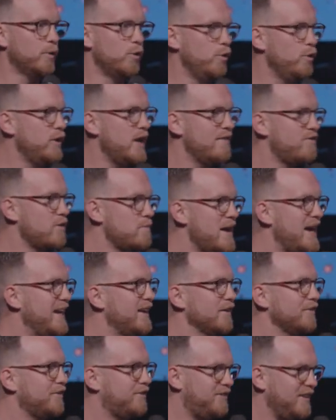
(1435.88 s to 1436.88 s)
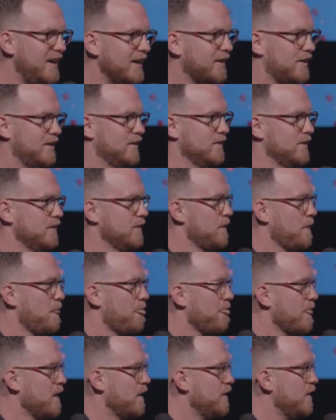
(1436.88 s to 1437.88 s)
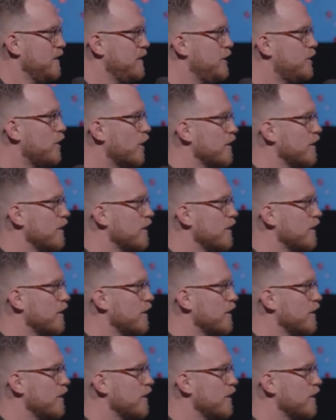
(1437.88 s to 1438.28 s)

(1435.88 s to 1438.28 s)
who never made us sick. You got